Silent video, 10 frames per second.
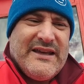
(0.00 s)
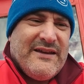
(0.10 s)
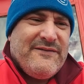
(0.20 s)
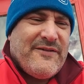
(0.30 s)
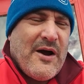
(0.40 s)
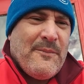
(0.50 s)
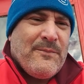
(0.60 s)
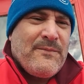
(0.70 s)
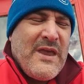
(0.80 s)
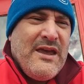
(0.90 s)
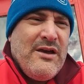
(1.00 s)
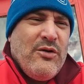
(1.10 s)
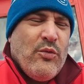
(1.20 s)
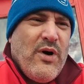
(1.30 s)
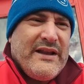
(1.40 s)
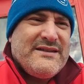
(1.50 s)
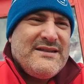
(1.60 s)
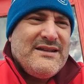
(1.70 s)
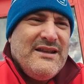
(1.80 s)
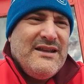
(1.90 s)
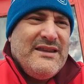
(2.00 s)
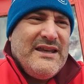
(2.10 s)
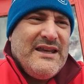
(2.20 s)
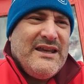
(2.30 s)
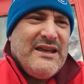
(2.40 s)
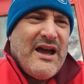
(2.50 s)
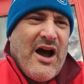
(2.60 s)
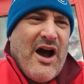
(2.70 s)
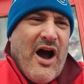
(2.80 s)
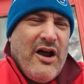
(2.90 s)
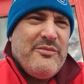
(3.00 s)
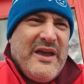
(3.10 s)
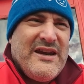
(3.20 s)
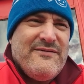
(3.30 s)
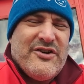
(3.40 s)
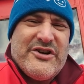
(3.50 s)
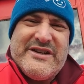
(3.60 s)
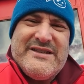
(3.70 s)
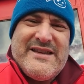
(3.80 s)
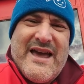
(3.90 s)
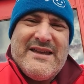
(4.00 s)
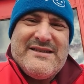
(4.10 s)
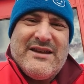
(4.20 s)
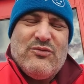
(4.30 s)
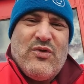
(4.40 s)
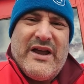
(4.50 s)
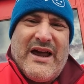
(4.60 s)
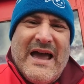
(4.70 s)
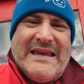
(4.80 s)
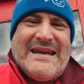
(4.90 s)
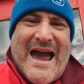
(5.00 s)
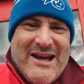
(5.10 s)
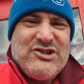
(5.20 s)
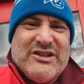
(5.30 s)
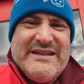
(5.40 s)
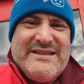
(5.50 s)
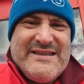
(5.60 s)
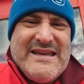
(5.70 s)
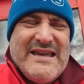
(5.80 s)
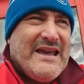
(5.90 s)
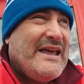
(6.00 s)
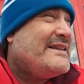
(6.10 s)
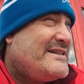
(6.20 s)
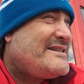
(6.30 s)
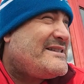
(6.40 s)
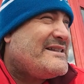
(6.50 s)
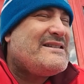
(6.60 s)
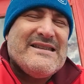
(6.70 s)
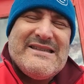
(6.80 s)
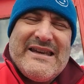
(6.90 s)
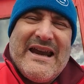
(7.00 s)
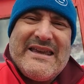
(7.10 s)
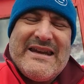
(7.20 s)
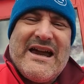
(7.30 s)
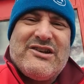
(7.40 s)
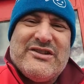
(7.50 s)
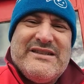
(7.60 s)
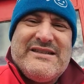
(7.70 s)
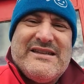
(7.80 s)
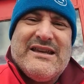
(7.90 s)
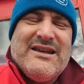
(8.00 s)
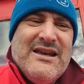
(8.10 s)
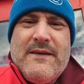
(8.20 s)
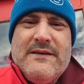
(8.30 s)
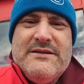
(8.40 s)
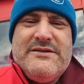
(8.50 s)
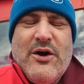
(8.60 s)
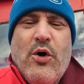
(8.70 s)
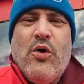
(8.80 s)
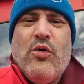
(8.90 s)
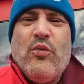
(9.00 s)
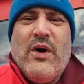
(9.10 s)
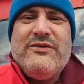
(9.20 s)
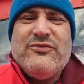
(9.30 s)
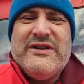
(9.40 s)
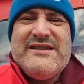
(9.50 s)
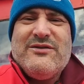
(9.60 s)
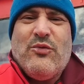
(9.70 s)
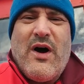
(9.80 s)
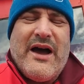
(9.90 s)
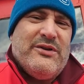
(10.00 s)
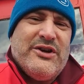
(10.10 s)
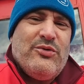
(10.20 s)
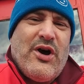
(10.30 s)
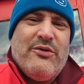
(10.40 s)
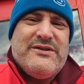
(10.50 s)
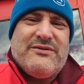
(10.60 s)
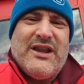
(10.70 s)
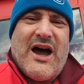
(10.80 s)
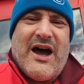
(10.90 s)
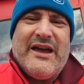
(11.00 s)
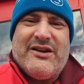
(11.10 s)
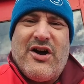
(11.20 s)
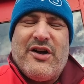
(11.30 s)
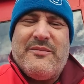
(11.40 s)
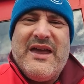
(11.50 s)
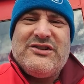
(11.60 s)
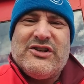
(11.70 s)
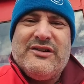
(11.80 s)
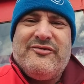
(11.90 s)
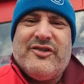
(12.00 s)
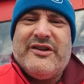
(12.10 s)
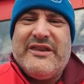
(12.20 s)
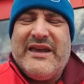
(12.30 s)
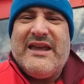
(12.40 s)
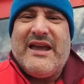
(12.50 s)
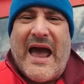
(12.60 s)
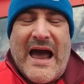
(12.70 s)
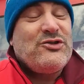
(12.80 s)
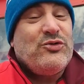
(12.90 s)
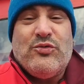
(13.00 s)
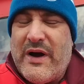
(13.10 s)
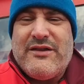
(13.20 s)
from what the automated version says and what I can actually see, and the distances that I can actually see. So one reason why we don't always rely on automation for the actual weather